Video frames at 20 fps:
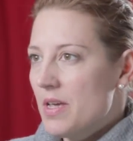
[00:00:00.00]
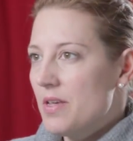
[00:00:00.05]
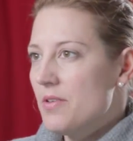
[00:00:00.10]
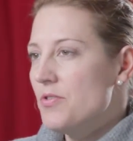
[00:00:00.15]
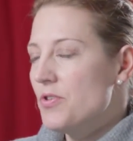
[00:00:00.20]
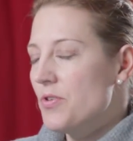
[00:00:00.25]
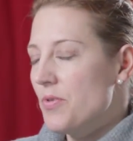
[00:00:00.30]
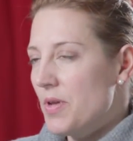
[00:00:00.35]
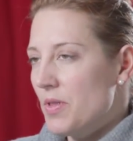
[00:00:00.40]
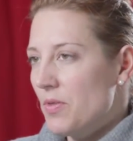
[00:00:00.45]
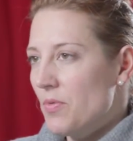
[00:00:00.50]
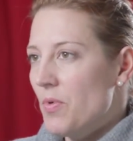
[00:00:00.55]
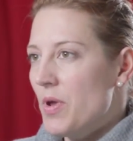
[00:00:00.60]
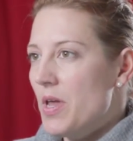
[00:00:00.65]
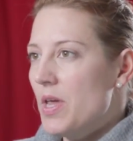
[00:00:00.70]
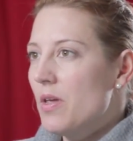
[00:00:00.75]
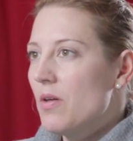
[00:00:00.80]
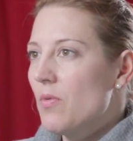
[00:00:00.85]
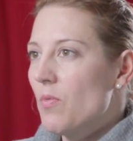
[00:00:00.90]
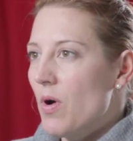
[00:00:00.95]
during the
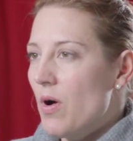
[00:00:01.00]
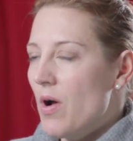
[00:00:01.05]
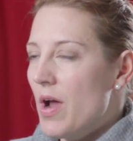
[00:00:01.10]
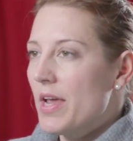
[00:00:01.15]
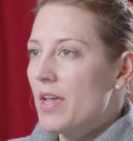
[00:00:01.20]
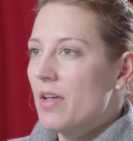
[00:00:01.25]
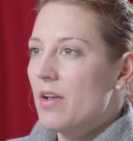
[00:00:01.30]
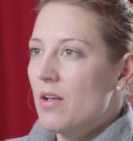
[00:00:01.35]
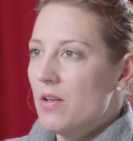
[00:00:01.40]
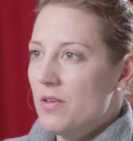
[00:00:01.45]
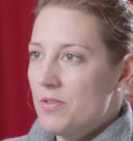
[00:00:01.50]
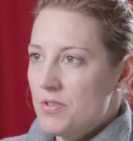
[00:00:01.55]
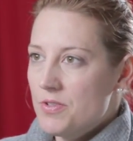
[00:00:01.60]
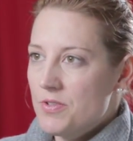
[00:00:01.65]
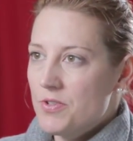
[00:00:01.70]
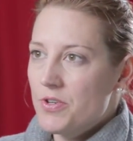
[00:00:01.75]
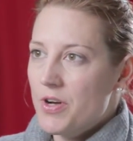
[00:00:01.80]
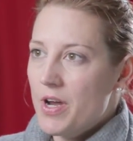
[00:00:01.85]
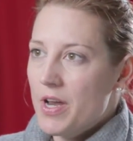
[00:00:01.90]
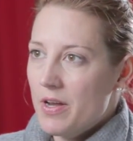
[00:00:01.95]
week where I can
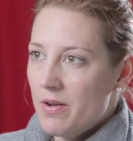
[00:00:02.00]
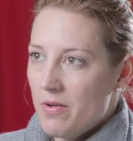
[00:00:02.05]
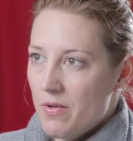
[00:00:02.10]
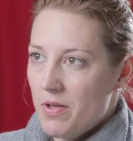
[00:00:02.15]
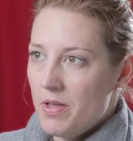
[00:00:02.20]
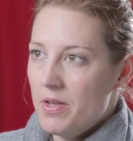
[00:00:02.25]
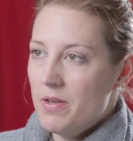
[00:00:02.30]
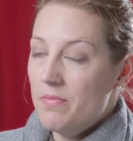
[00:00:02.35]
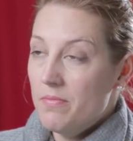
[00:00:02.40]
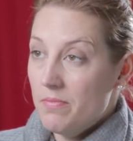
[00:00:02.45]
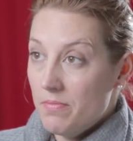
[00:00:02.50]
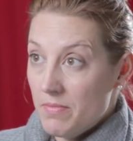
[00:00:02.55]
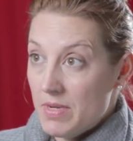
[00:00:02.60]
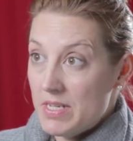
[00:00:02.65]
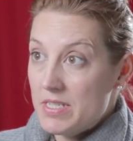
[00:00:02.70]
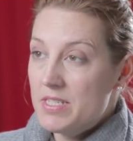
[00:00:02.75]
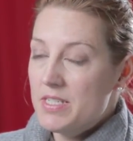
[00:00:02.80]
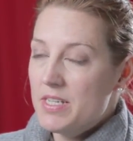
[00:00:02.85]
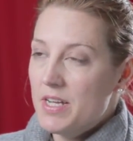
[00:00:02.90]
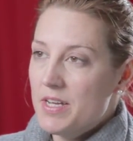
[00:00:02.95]
concentrate on
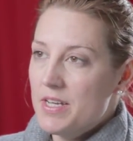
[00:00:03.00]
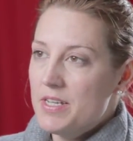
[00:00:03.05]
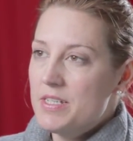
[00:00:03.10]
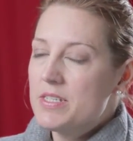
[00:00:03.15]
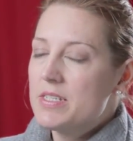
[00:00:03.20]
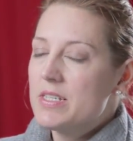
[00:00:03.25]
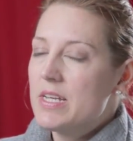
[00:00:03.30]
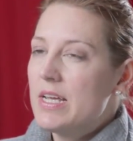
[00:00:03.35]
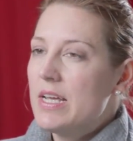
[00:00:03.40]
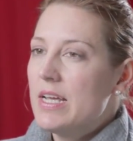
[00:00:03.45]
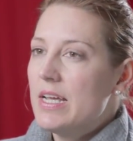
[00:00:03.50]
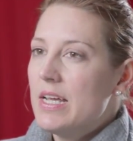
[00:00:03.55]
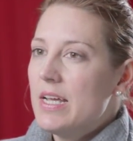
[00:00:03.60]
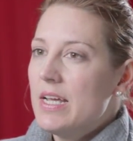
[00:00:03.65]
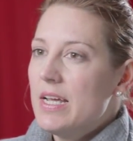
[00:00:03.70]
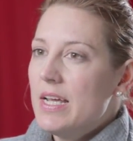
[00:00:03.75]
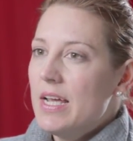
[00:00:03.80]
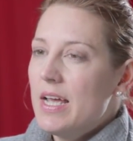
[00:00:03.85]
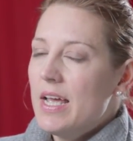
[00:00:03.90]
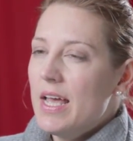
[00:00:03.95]
my studies.
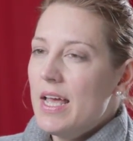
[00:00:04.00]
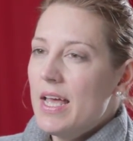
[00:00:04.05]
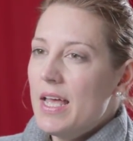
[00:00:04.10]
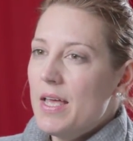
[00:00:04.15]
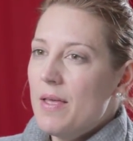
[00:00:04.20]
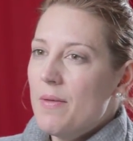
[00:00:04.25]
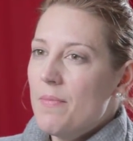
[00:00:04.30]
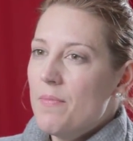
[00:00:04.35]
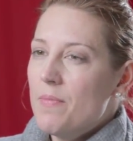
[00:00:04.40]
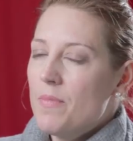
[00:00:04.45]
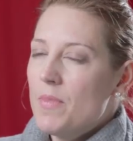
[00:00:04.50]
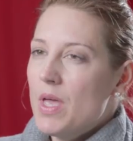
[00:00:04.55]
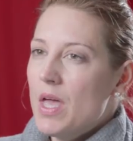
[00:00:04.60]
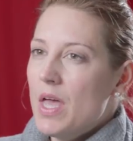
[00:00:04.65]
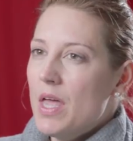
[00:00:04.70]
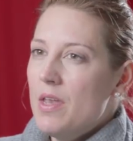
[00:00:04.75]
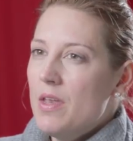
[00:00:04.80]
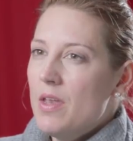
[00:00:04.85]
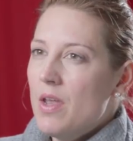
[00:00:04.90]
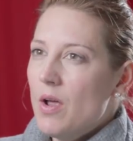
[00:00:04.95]

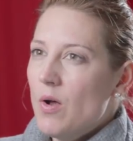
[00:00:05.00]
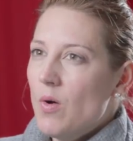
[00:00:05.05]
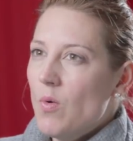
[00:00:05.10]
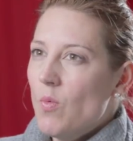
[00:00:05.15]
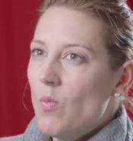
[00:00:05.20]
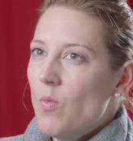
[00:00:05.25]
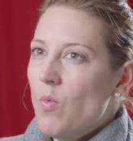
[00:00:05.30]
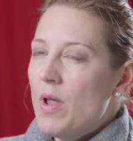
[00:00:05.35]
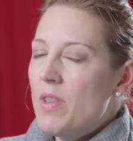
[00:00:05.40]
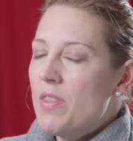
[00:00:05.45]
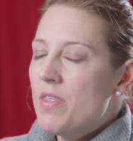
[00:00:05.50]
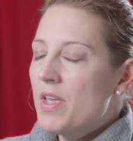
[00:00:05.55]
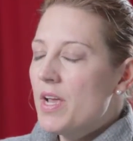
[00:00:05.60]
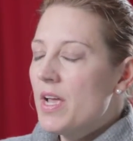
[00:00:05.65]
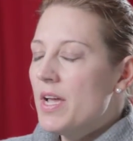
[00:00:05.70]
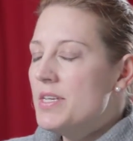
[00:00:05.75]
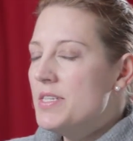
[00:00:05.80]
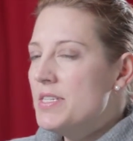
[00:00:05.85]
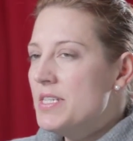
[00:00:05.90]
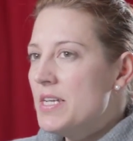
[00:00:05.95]
And one
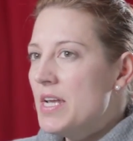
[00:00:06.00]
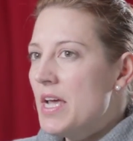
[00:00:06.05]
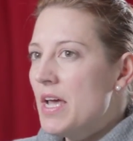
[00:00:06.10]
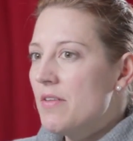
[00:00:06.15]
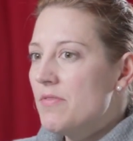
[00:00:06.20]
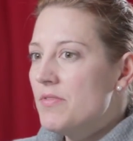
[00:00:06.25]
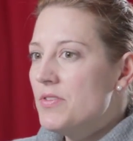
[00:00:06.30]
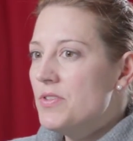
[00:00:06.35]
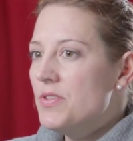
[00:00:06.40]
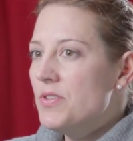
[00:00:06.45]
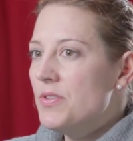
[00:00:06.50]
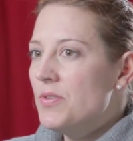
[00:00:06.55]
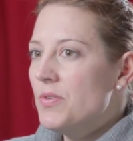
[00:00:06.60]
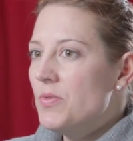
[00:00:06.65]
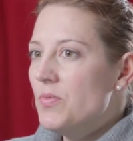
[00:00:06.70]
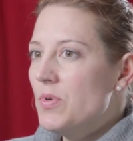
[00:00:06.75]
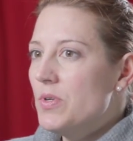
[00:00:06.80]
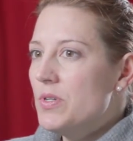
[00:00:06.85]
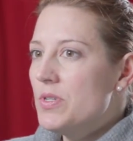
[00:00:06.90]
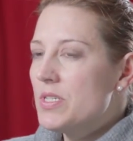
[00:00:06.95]
thing I did have to
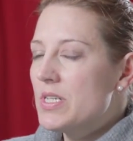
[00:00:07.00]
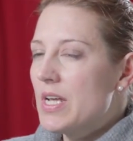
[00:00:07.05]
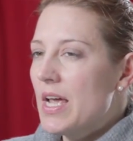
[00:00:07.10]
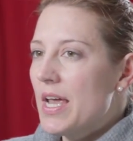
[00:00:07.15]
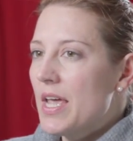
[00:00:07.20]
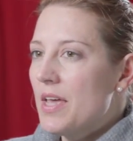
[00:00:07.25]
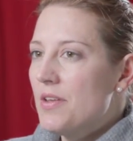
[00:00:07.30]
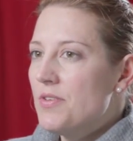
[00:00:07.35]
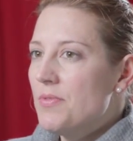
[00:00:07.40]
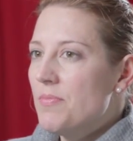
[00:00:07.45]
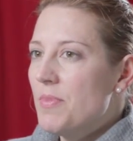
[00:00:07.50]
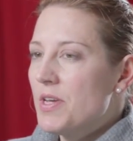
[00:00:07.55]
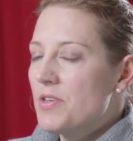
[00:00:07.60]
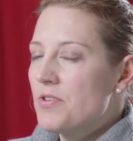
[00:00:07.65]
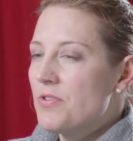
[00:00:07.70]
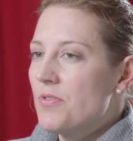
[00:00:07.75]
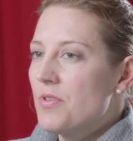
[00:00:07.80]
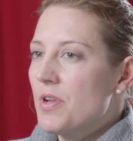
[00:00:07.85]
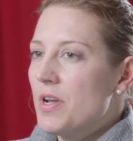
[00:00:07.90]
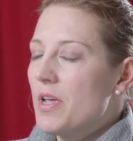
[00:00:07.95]
do was I had to make
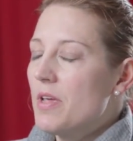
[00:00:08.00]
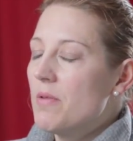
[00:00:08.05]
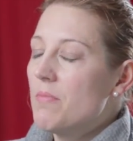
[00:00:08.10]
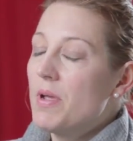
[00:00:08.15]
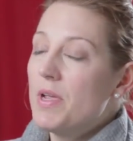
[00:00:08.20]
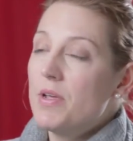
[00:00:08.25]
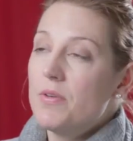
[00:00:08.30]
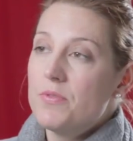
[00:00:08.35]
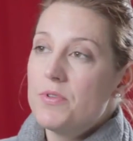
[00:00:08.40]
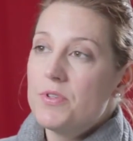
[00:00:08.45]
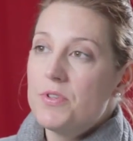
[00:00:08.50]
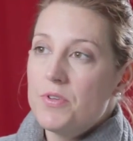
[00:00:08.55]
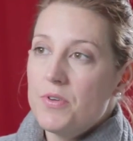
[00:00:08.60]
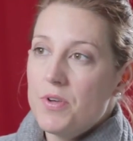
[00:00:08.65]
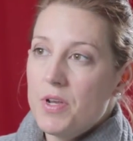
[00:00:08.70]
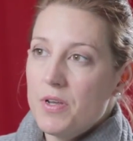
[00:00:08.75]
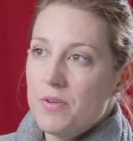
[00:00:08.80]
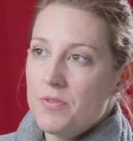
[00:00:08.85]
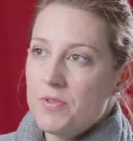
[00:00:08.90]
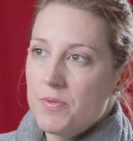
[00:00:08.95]
sure that I had my own
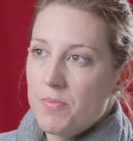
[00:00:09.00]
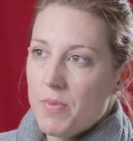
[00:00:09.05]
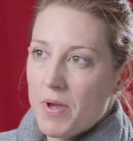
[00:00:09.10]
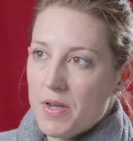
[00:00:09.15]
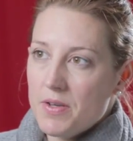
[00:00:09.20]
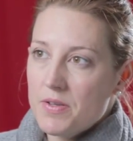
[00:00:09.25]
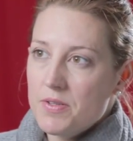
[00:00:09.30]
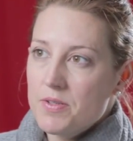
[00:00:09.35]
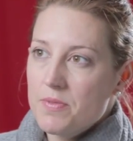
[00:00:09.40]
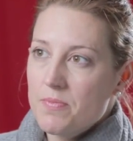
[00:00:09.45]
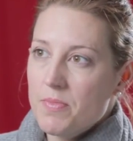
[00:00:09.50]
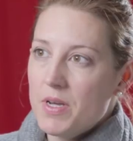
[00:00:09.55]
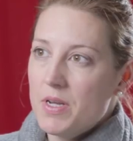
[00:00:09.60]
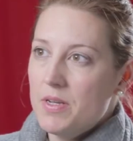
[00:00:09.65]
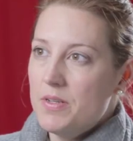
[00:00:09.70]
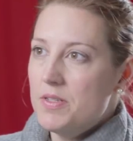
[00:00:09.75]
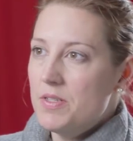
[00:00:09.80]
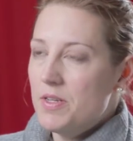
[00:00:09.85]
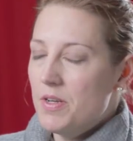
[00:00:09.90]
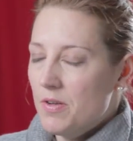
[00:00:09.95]
studio space,
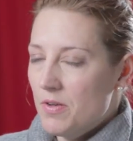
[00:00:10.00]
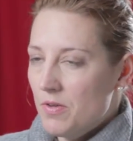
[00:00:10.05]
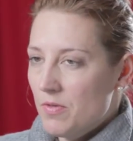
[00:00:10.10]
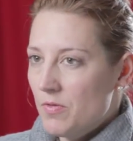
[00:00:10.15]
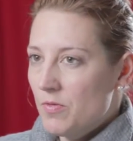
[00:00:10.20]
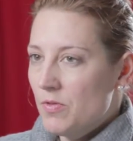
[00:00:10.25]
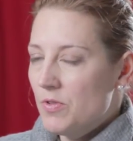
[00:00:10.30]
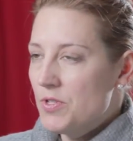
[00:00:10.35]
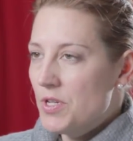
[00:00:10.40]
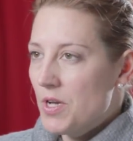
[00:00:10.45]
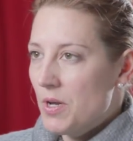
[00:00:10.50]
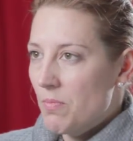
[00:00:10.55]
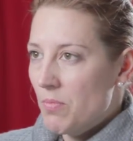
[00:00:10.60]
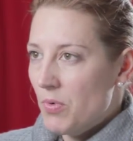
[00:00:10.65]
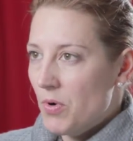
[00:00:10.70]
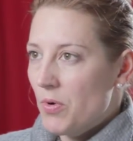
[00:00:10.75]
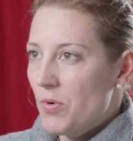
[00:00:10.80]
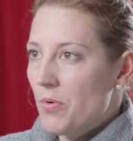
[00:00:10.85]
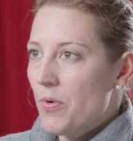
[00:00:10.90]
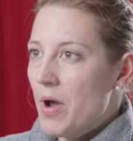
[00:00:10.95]
because in a full-time
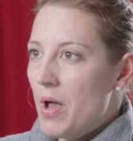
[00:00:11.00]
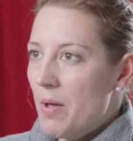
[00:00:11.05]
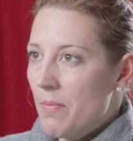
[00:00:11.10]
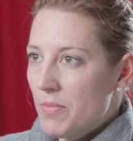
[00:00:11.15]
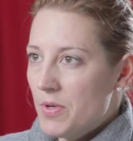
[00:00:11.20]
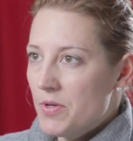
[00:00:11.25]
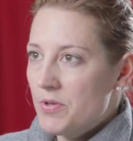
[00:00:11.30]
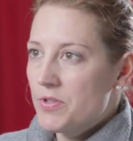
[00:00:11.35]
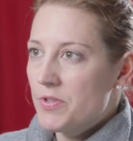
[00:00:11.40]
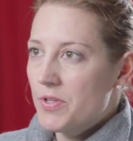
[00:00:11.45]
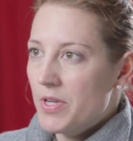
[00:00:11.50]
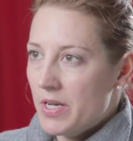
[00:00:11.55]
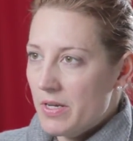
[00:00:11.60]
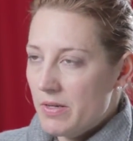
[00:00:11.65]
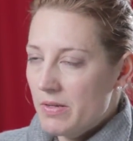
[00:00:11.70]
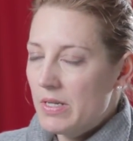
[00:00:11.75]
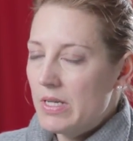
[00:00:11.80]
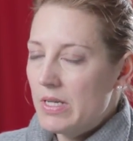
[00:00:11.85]
program, usually